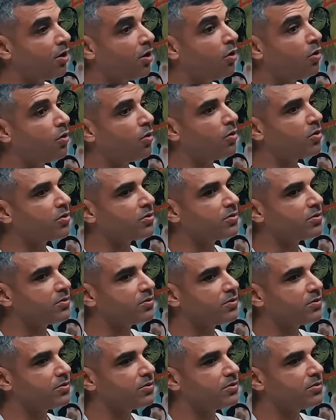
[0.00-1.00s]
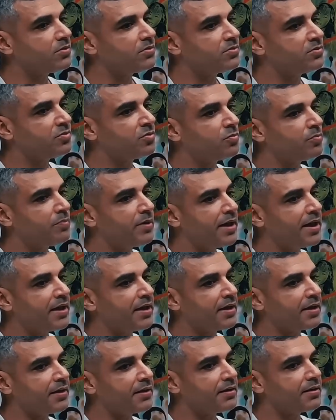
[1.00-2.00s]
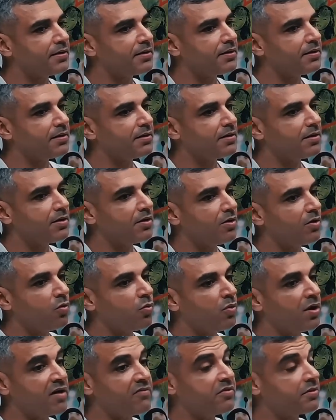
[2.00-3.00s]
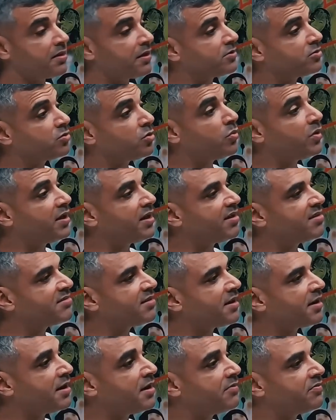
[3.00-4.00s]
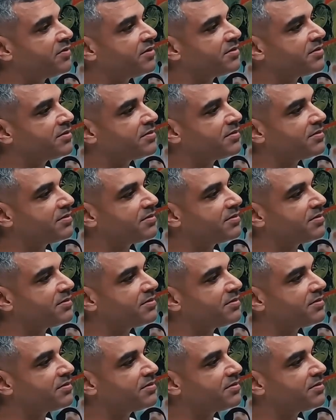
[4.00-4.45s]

Or to make whatever they're doing is irrelevant.